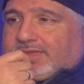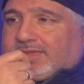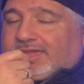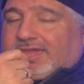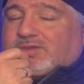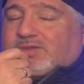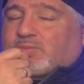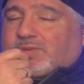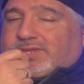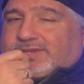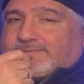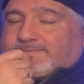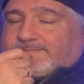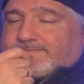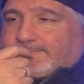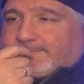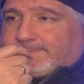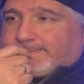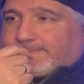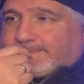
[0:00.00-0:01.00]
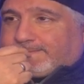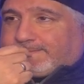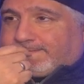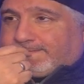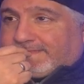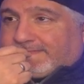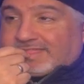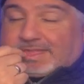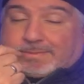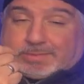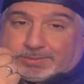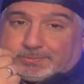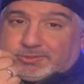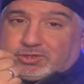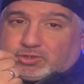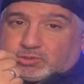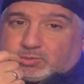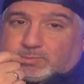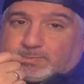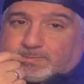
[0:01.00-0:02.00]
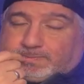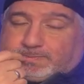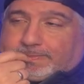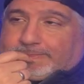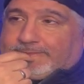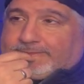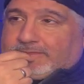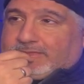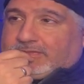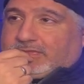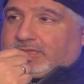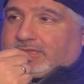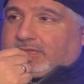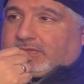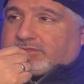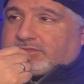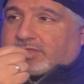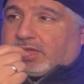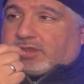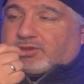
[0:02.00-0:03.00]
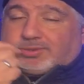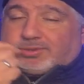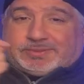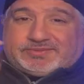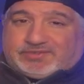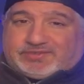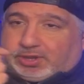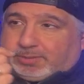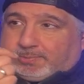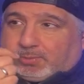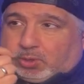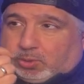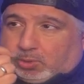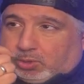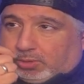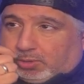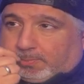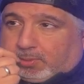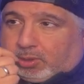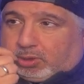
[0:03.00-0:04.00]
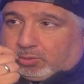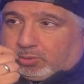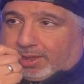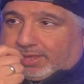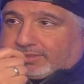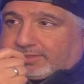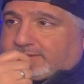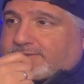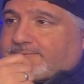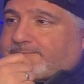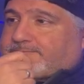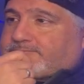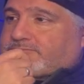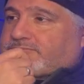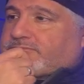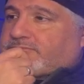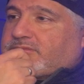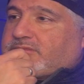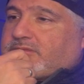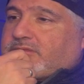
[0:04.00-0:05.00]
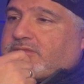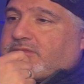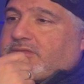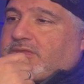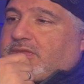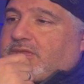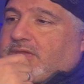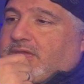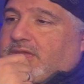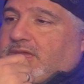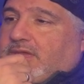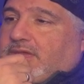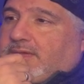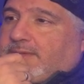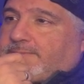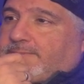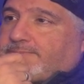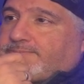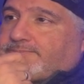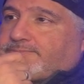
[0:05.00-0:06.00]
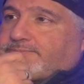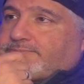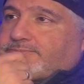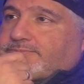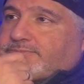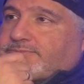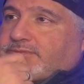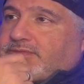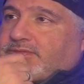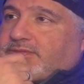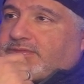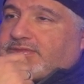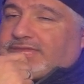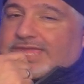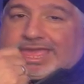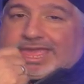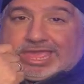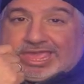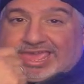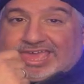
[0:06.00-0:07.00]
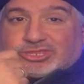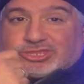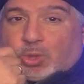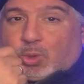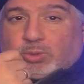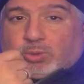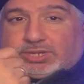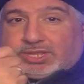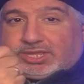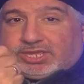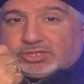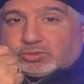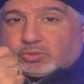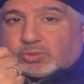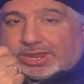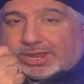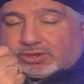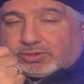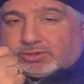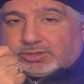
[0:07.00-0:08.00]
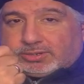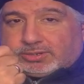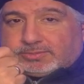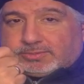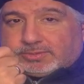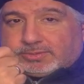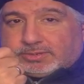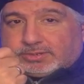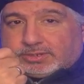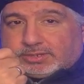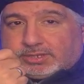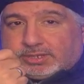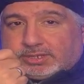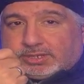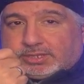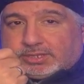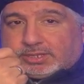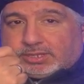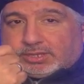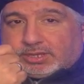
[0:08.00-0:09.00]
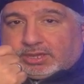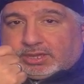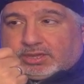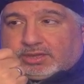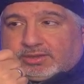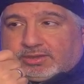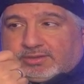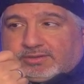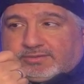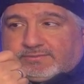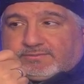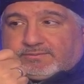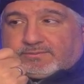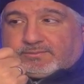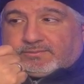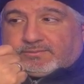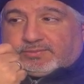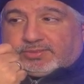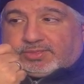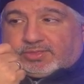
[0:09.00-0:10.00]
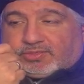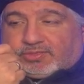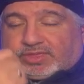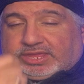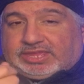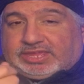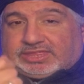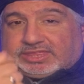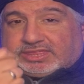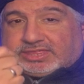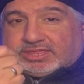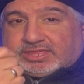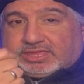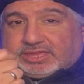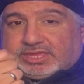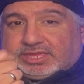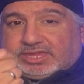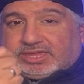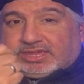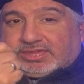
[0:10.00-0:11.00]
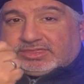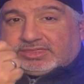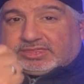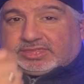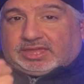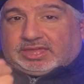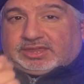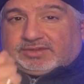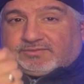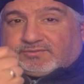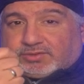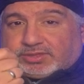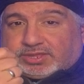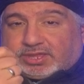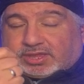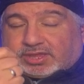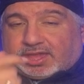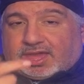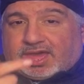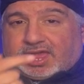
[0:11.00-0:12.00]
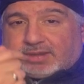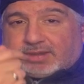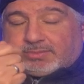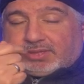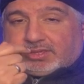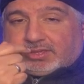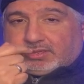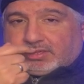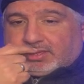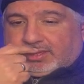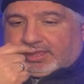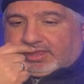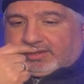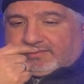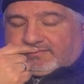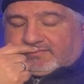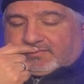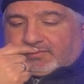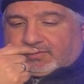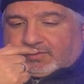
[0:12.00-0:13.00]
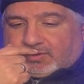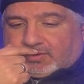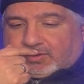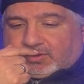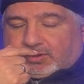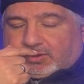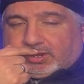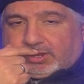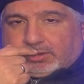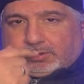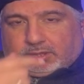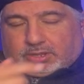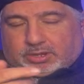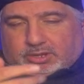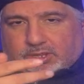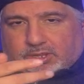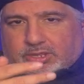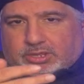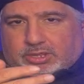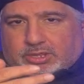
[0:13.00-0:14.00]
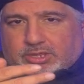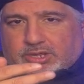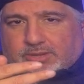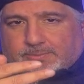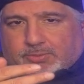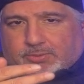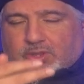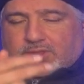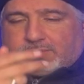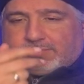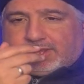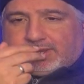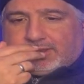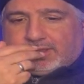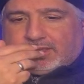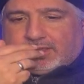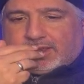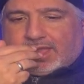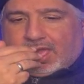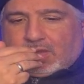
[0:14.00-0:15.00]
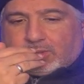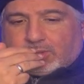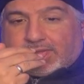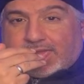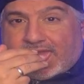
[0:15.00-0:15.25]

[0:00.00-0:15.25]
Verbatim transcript: and win. And that might be true. Donald Trump is very pol- polarizing. Um, he ha- has only his record of things he's done for the economy and for un- unemployment and how he